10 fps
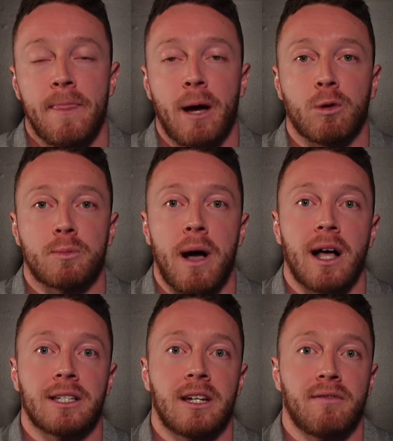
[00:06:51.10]
that was
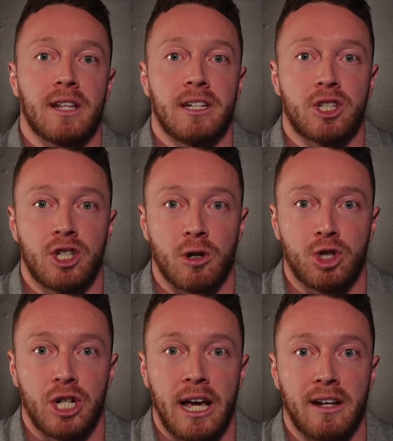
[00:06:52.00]
positively
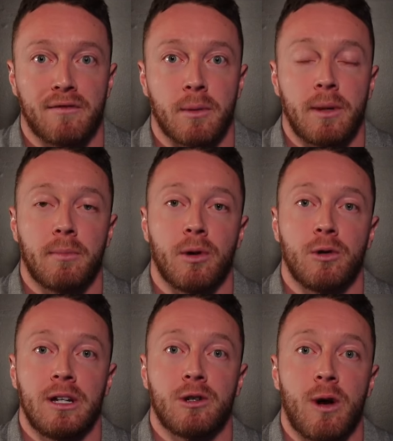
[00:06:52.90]
associated for people
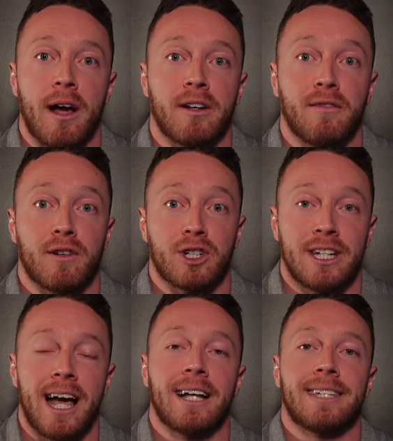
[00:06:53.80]
who did grounding versus
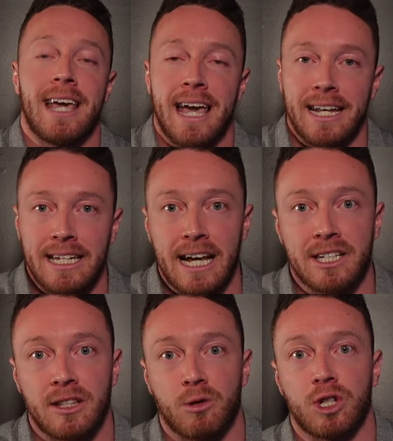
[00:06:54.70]
not. And
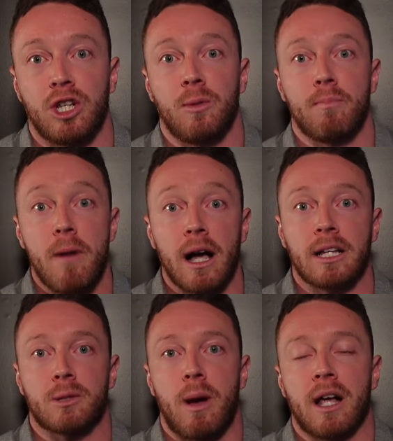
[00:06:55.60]
yes, there was a
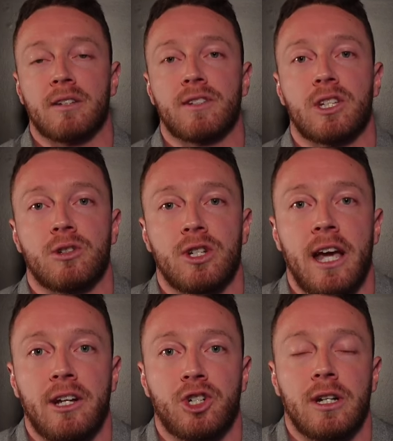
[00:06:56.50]
humongous positive
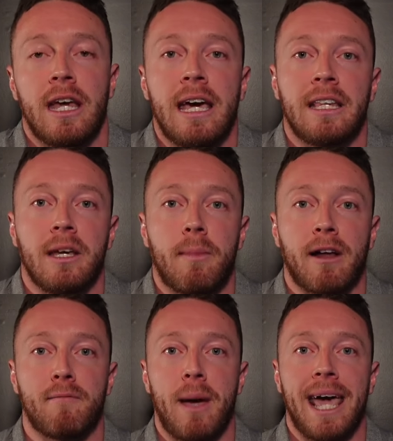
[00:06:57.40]
association in the
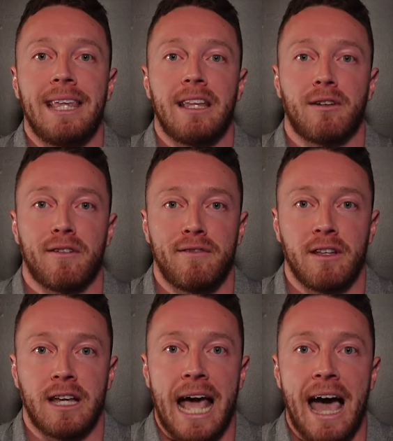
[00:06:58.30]
amount of pain they were
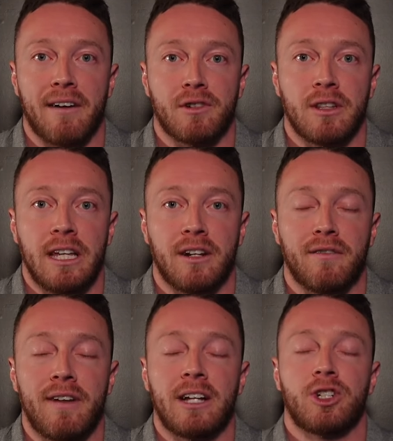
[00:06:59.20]
feeling after the
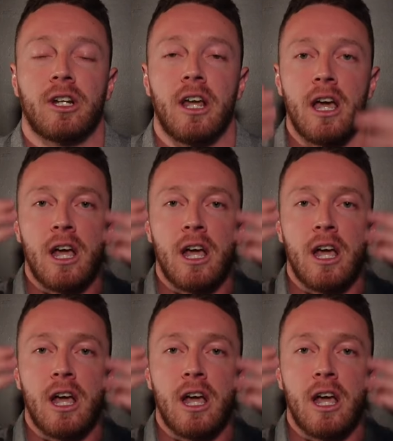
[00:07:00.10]
intervention.